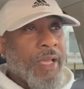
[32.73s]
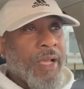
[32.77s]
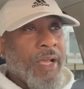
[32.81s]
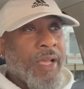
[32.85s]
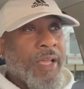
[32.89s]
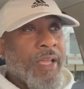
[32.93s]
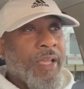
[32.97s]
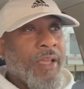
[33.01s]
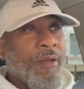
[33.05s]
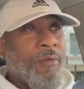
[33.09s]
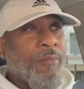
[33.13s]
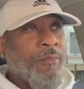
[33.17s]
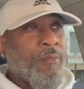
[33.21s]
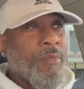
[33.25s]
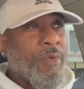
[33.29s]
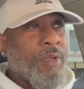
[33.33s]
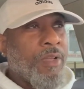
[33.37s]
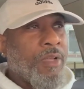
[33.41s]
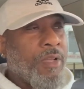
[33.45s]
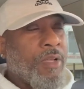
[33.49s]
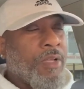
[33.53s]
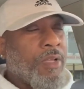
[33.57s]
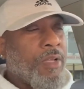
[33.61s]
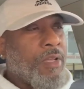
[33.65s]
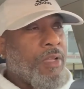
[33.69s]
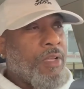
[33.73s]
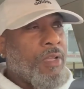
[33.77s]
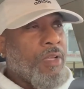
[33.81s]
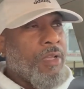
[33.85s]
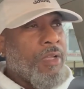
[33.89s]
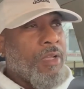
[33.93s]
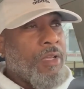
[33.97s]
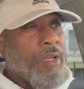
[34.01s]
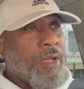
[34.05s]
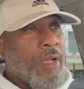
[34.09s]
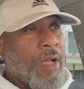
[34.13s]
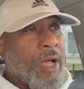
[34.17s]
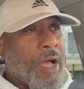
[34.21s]
I
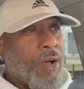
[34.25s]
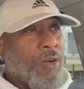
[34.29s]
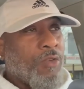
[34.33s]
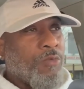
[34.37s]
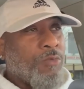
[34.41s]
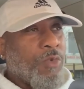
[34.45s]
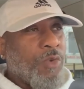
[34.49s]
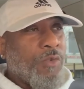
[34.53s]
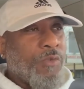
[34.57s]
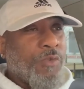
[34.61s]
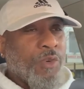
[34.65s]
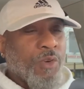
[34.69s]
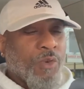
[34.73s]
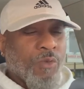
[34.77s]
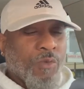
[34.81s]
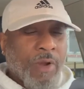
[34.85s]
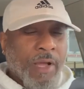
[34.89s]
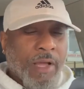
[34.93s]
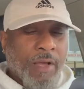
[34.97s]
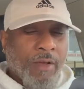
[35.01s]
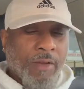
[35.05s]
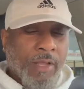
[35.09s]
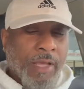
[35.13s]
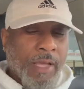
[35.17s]
am out moving around.